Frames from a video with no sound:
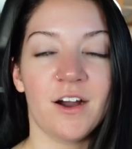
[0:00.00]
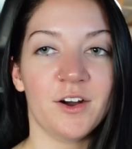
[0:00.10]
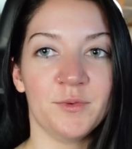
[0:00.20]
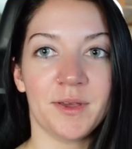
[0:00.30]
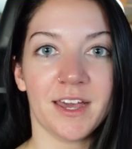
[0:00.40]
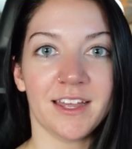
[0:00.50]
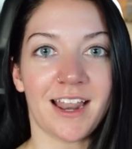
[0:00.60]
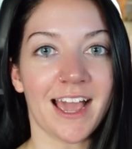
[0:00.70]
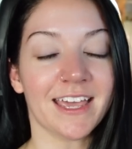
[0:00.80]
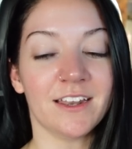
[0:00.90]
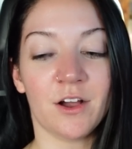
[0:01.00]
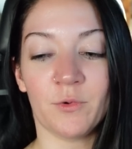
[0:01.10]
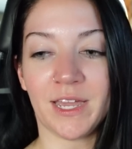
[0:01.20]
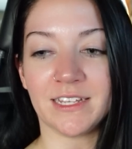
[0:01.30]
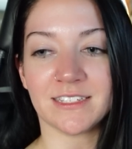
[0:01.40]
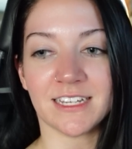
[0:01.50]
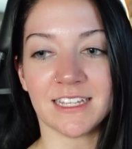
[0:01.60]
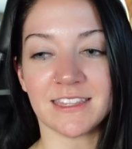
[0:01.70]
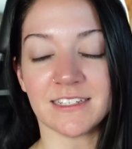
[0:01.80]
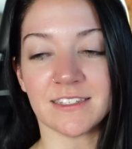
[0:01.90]
Oh man, I cannot wait to
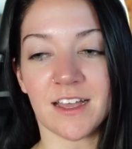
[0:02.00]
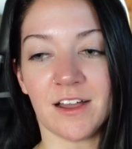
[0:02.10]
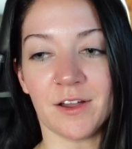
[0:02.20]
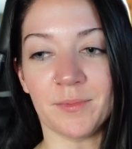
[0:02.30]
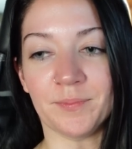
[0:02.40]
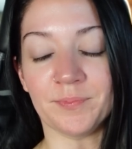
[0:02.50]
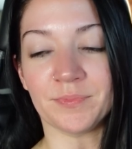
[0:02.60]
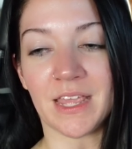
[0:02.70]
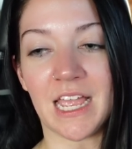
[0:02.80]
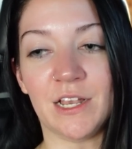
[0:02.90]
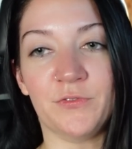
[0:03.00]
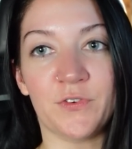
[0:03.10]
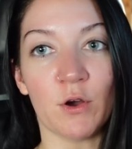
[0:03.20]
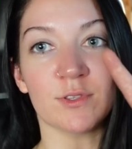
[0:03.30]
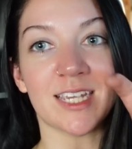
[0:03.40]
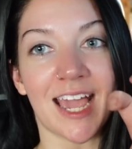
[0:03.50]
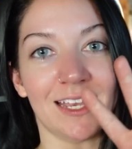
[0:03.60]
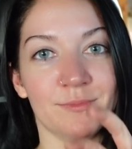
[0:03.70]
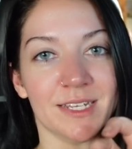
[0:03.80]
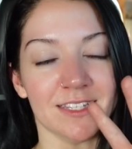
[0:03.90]
get this um,
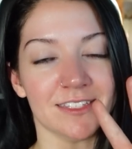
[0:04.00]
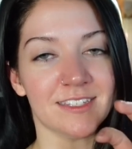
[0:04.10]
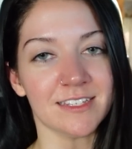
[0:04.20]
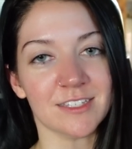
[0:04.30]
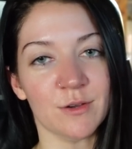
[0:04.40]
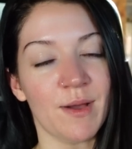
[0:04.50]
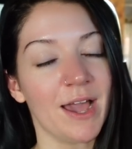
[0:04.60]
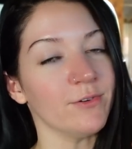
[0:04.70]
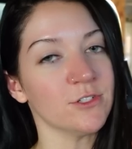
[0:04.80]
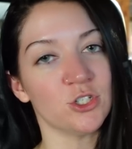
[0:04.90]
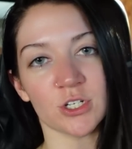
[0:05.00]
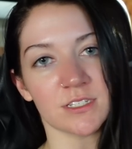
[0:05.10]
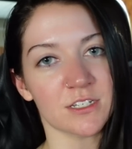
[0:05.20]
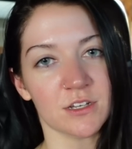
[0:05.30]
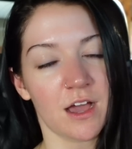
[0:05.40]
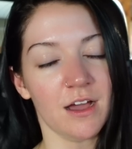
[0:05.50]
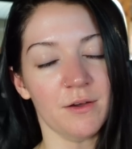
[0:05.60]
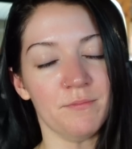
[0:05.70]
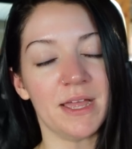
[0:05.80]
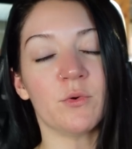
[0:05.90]
infotainment system. I was just
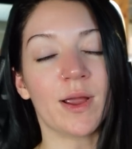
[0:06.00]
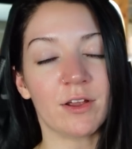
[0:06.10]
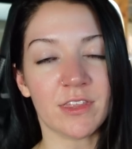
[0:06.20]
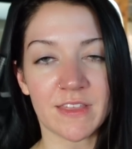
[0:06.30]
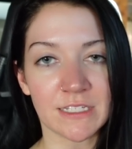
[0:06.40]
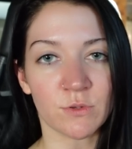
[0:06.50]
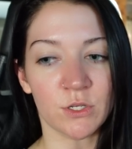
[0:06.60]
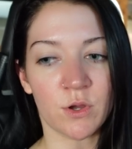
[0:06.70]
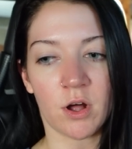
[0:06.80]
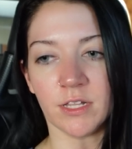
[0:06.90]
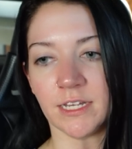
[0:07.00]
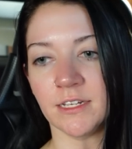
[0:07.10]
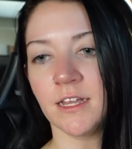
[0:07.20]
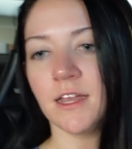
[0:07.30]
uh, made aware that that's what you call it.